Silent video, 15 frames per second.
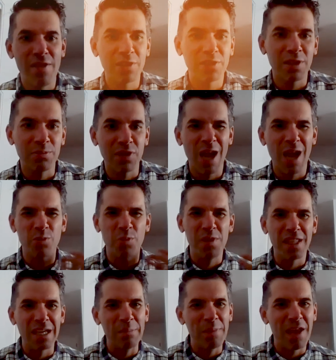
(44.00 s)
I think sometimes when
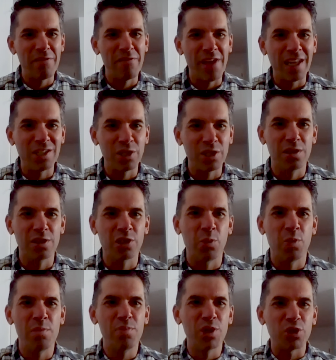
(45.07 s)
we think about
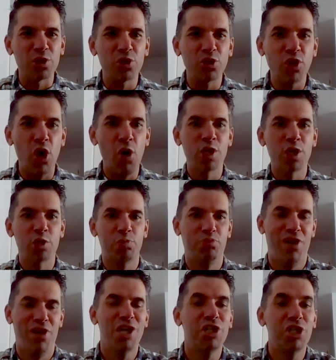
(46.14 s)
evangelism, we put so much
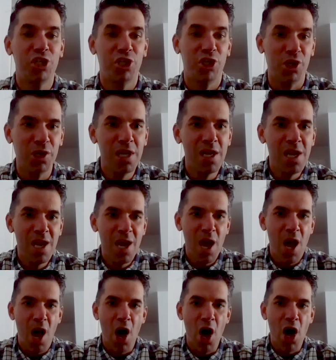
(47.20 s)
pressure
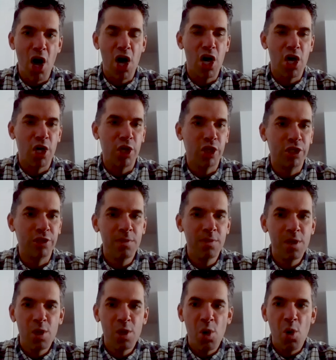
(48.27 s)
on
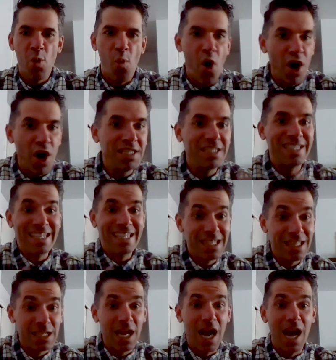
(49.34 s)
wanting to get
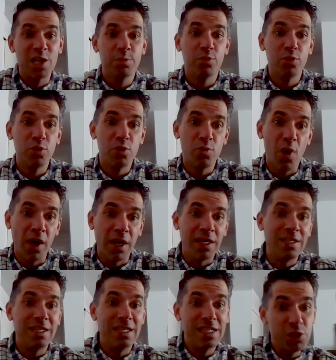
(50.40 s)
to the gospel,
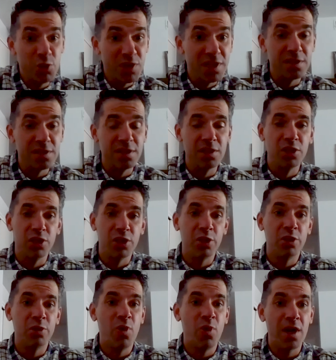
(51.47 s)
wanting to get to a
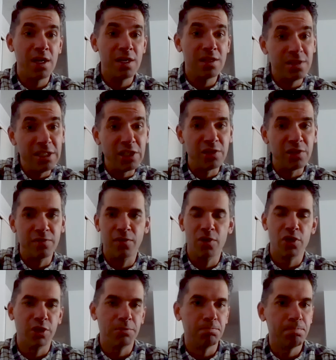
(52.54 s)
decision, wanting to see
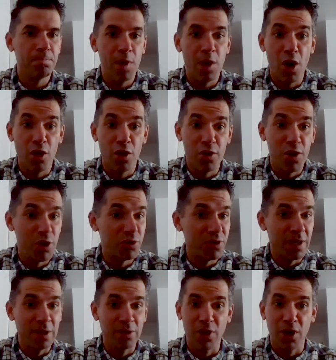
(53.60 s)
conversion. And all of
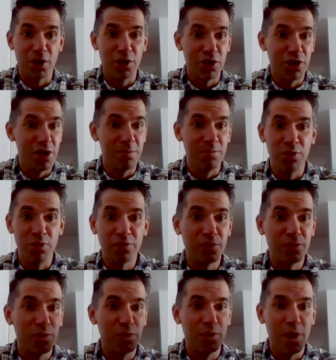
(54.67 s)
those things are good and
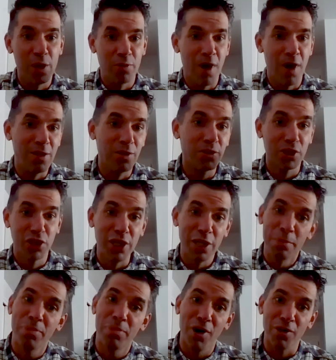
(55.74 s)
beautiful and right. Those are good
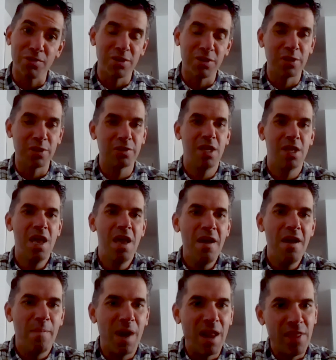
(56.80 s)
impulses.
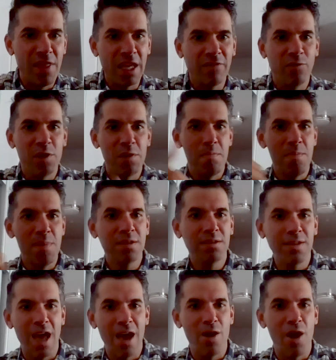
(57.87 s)
But I think if we
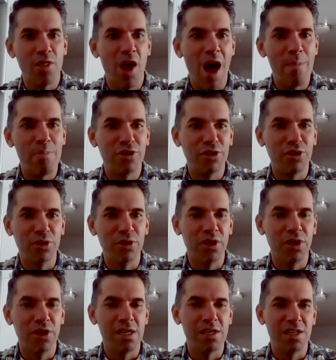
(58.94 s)
miss out on the
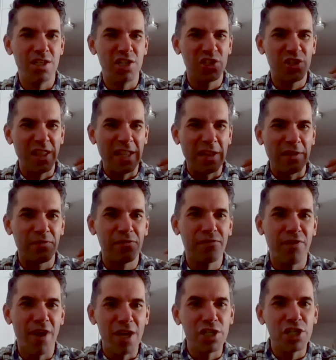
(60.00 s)
opportunity to just think
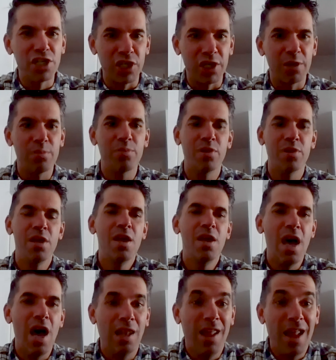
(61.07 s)
friendship,
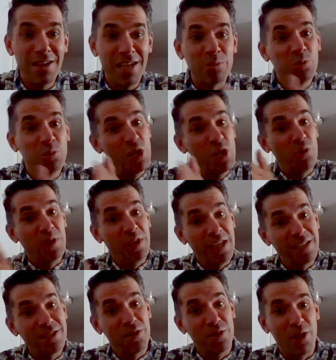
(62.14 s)
a lot of times we don't
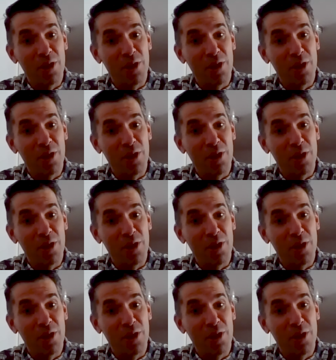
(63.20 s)
get to